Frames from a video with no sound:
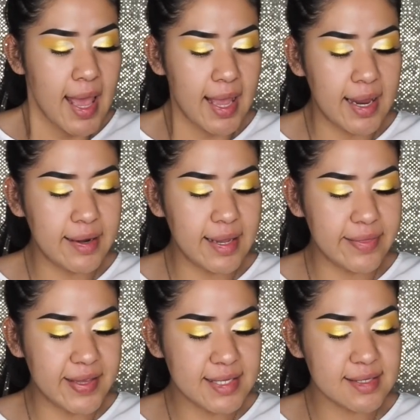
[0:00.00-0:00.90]
And
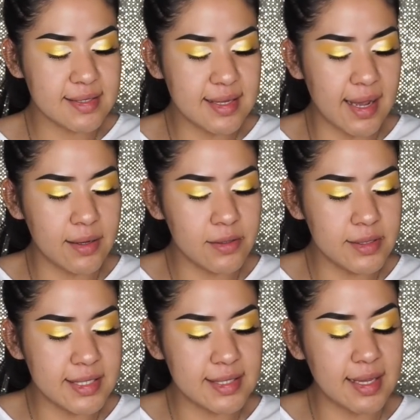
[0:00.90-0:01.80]
this style
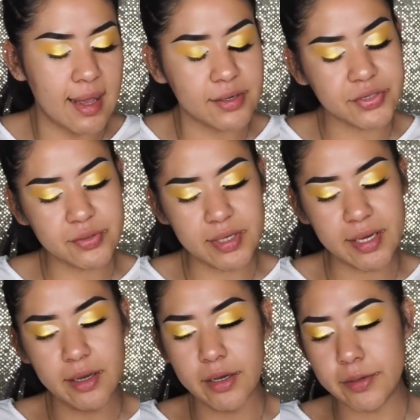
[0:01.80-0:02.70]
is
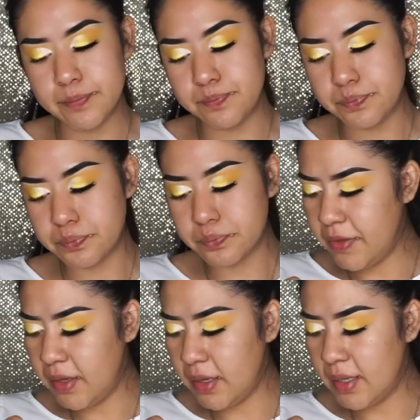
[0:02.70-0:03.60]
actually
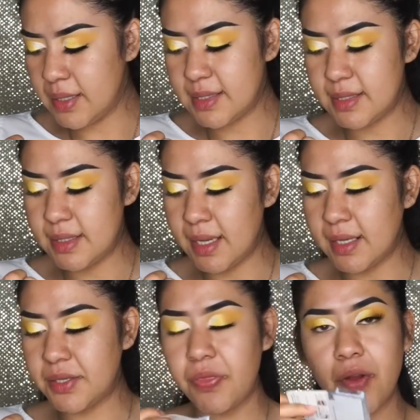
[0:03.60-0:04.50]
the
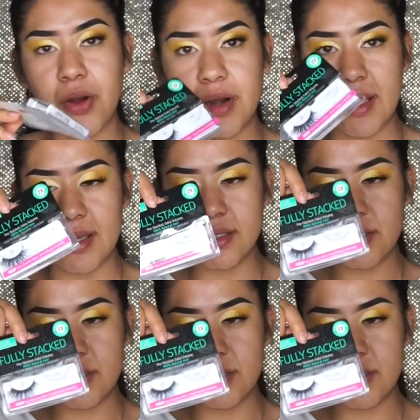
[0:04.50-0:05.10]
630.